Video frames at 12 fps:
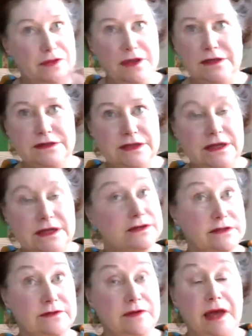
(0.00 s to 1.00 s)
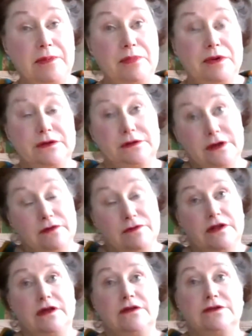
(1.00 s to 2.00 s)
these things that have happened over
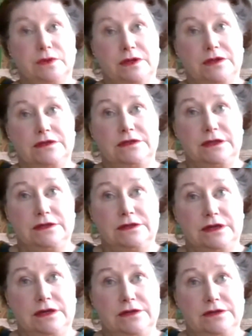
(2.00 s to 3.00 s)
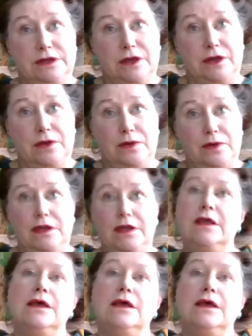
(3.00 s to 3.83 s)
the last 26 years ago.